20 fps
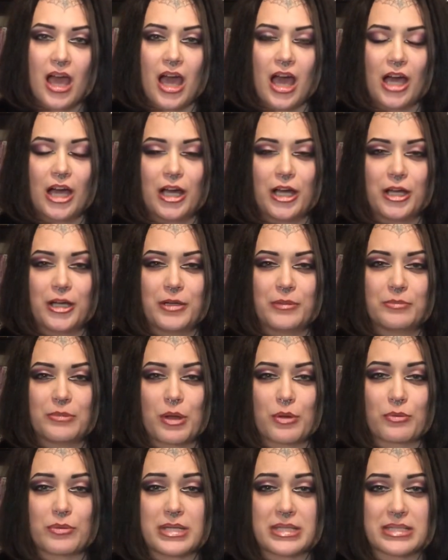Um,
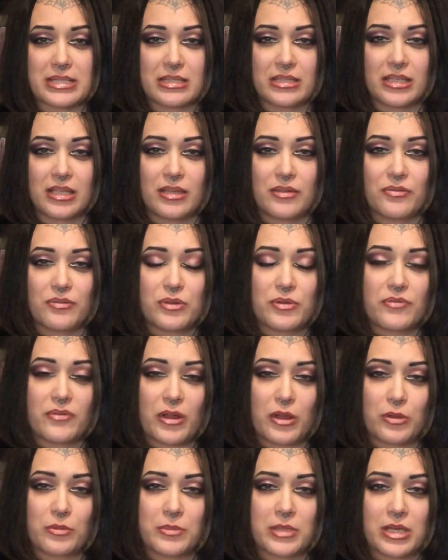recently, if you
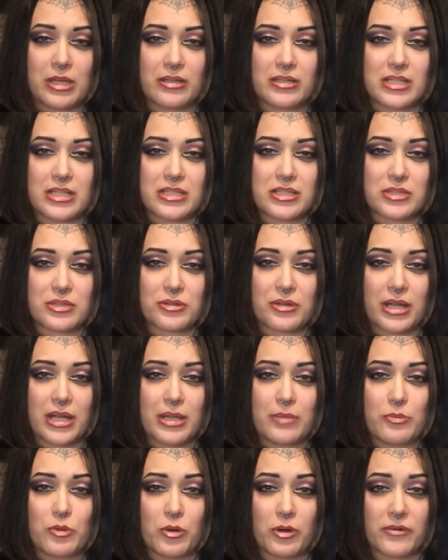follow me on
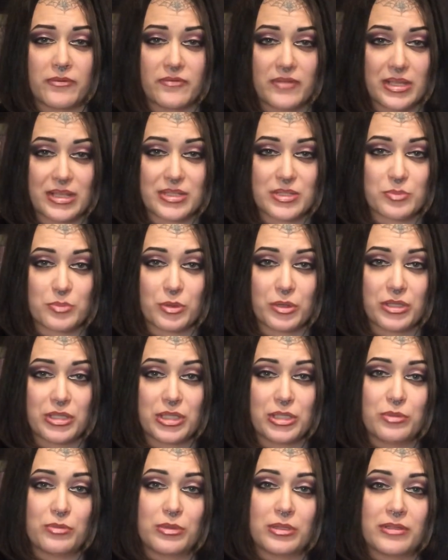Instagram or Facebook,
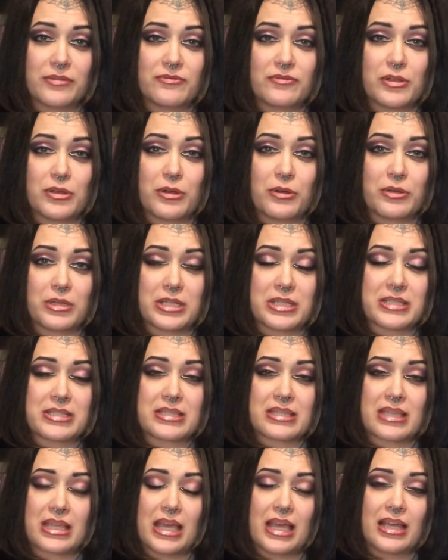you will have
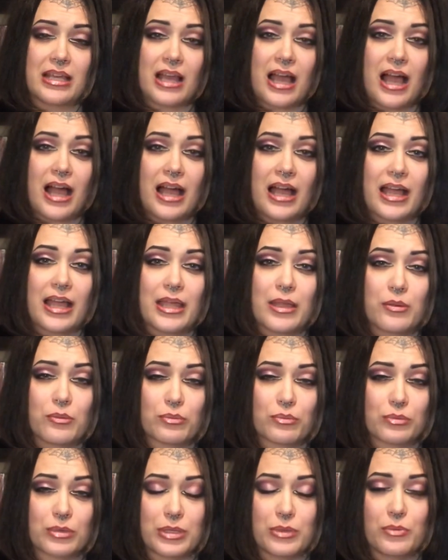noticed that I
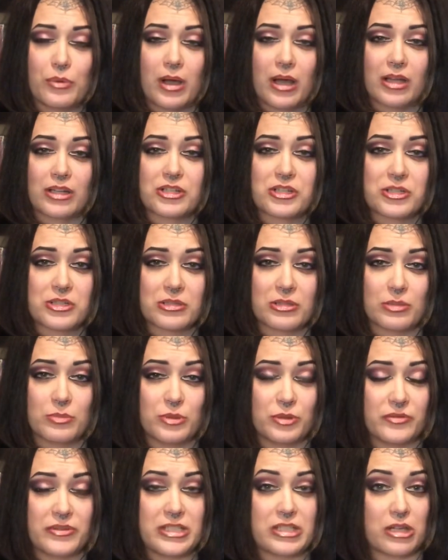rewatched the
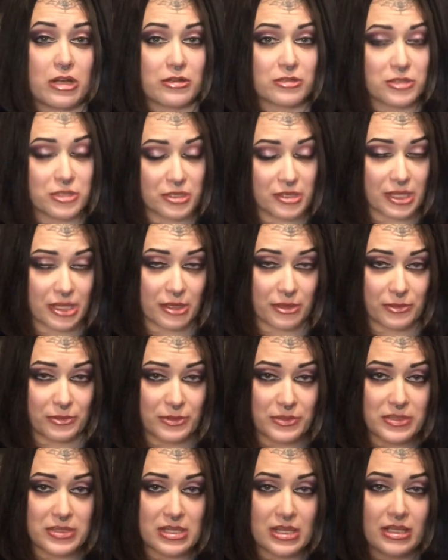movie Dr.
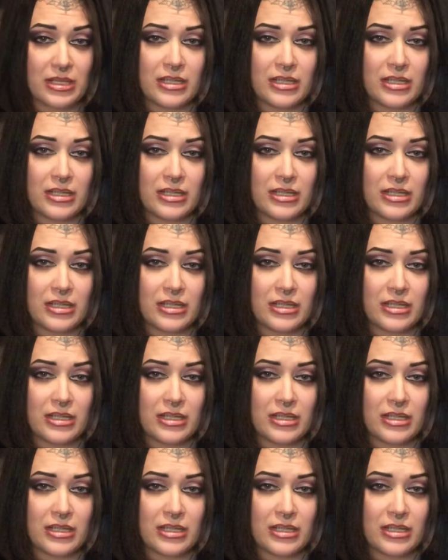Giggles.